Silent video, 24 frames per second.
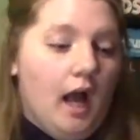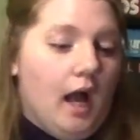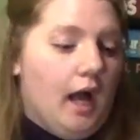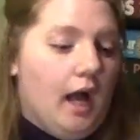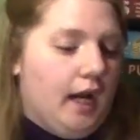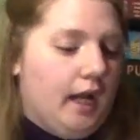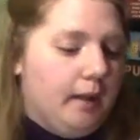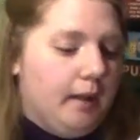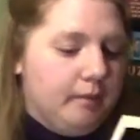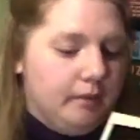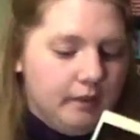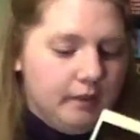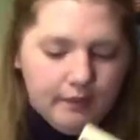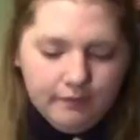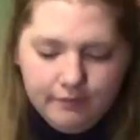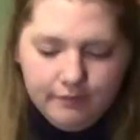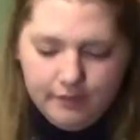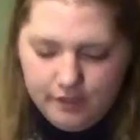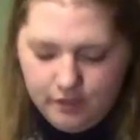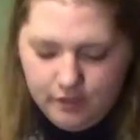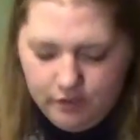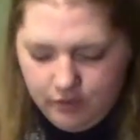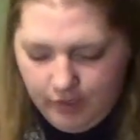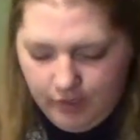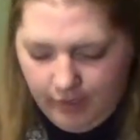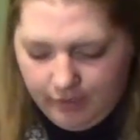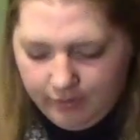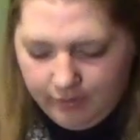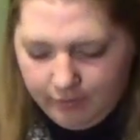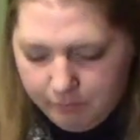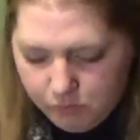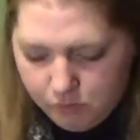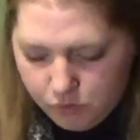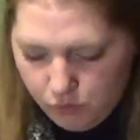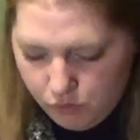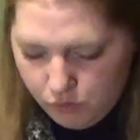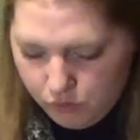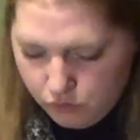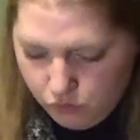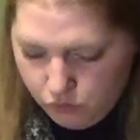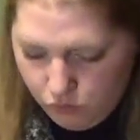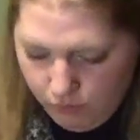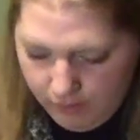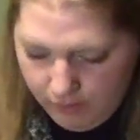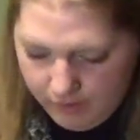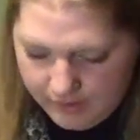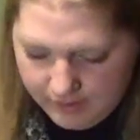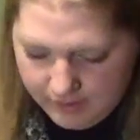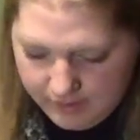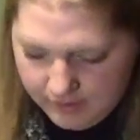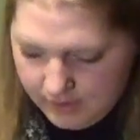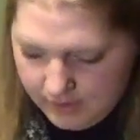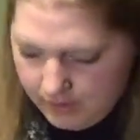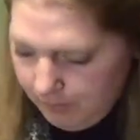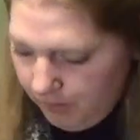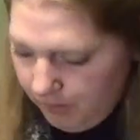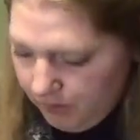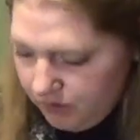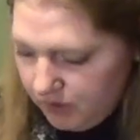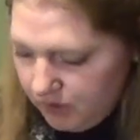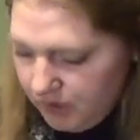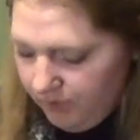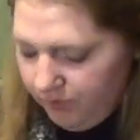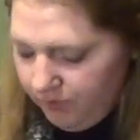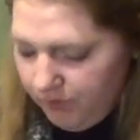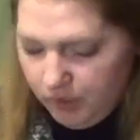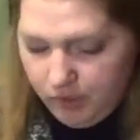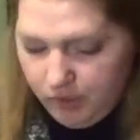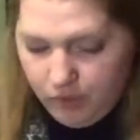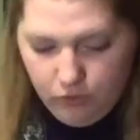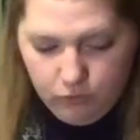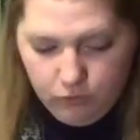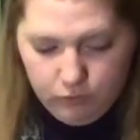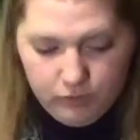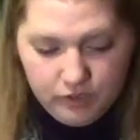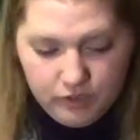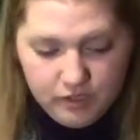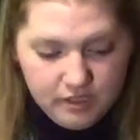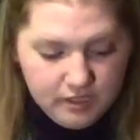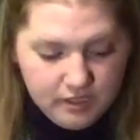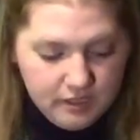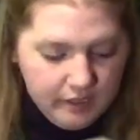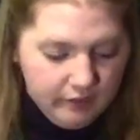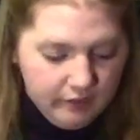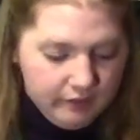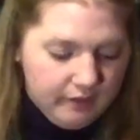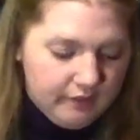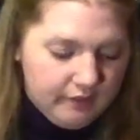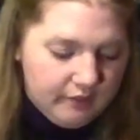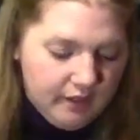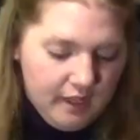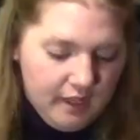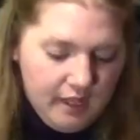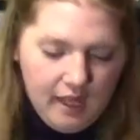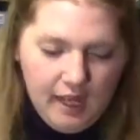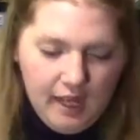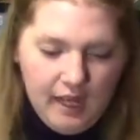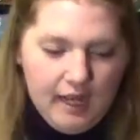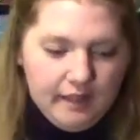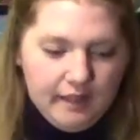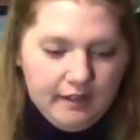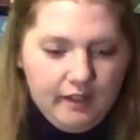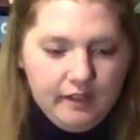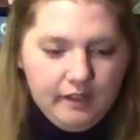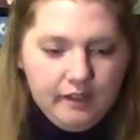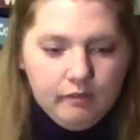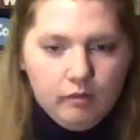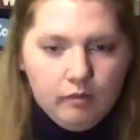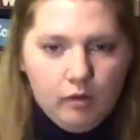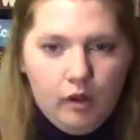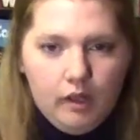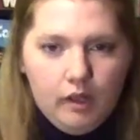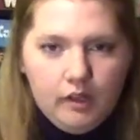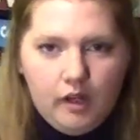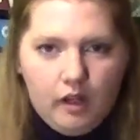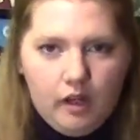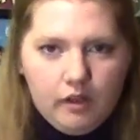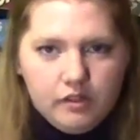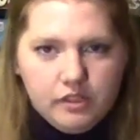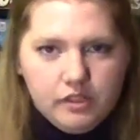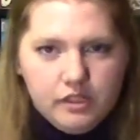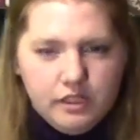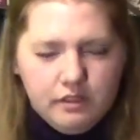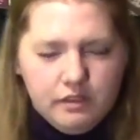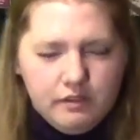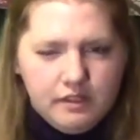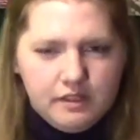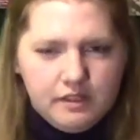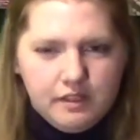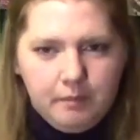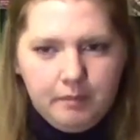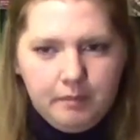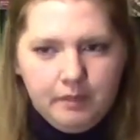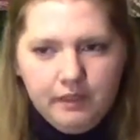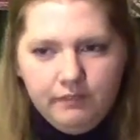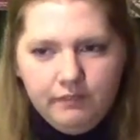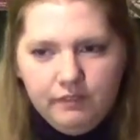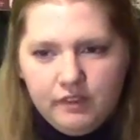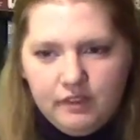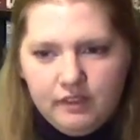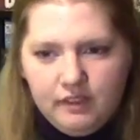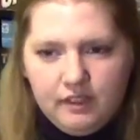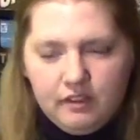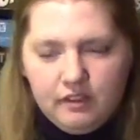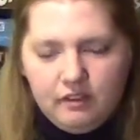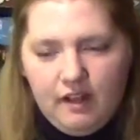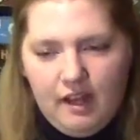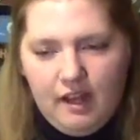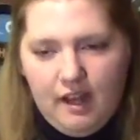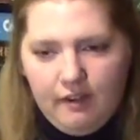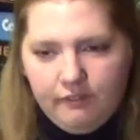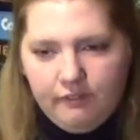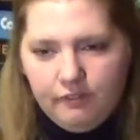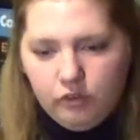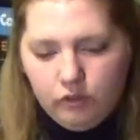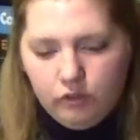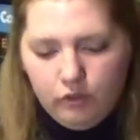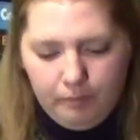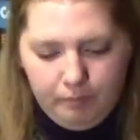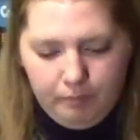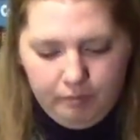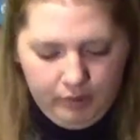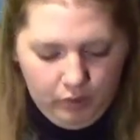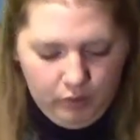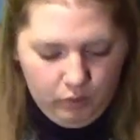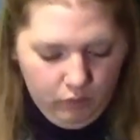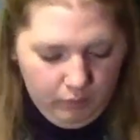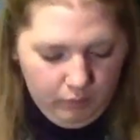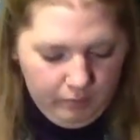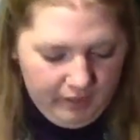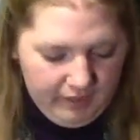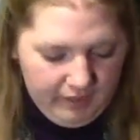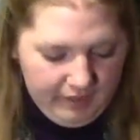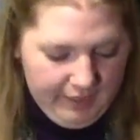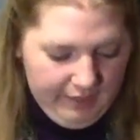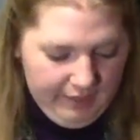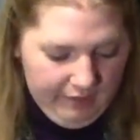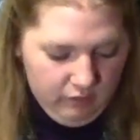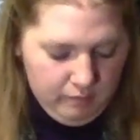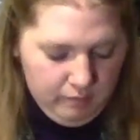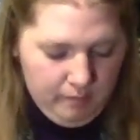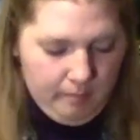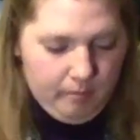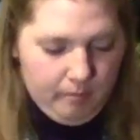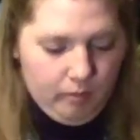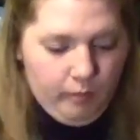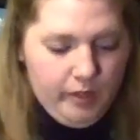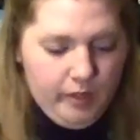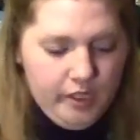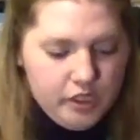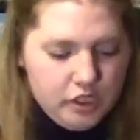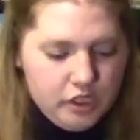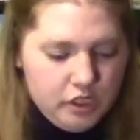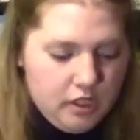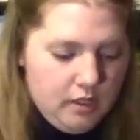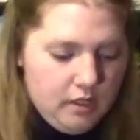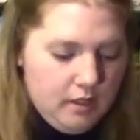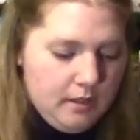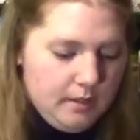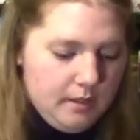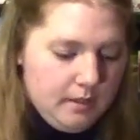And I believe this is like some short stories and some other stuff that goes with this series. And then he wrote another series. I believe it's either after or a prequel, but I can't remember which.